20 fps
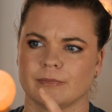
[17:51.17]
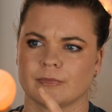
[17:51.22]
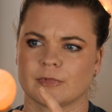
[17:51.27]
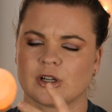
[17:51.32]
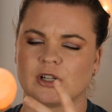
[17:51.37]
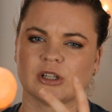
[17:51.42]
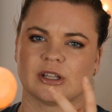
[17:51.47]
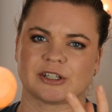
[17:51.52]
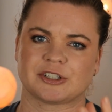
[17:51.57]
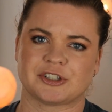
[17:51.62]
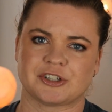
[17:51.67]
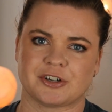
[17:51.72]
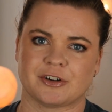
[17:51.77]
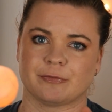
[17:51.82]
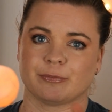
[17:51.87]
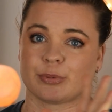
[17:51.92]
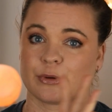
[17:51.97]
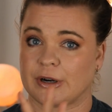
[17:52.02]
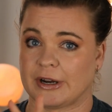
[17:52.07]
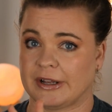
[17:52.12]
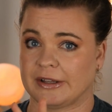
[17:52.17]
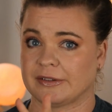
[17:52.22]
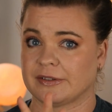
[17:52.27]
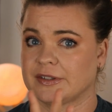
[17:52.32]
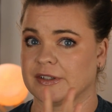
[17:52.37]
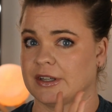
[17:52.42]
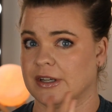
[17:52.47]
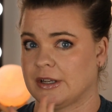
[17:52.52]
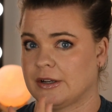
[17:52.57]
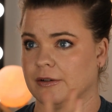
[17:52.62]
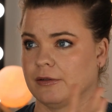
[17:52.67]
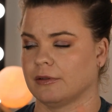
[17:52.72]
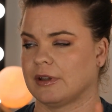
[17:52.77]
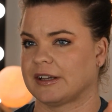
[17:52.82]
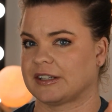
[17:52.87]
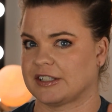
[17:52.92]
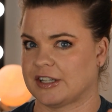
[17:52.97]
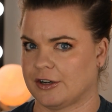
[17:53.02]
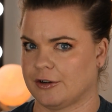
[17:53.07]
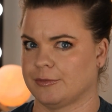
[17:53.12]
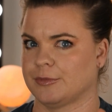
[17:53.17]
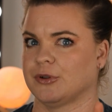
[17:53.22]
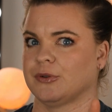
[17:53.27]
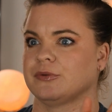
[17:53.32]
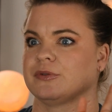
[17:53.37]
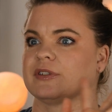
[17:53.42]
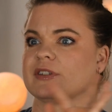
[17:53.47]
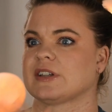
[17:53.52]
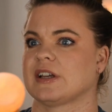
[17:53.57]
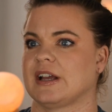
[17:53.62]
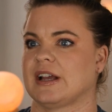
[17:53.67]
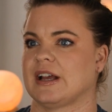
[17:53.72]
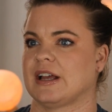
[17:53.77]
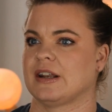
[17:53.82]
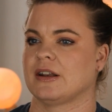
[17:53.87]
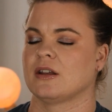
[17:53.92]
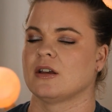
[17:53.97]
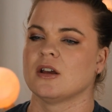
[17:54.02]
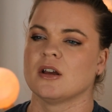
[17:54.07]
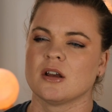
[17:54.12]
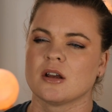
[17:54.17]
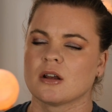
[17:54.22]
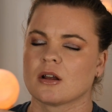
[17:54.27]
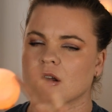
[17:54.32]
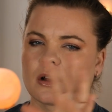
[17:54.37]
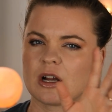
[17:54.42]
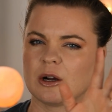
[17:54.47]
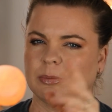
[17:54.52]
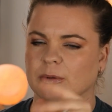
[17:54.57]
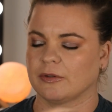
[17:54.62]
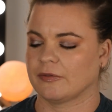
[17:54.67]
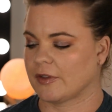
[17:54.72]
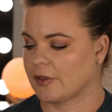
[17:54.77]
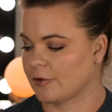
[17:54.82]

collection of brands in, like Terra Moons and couple of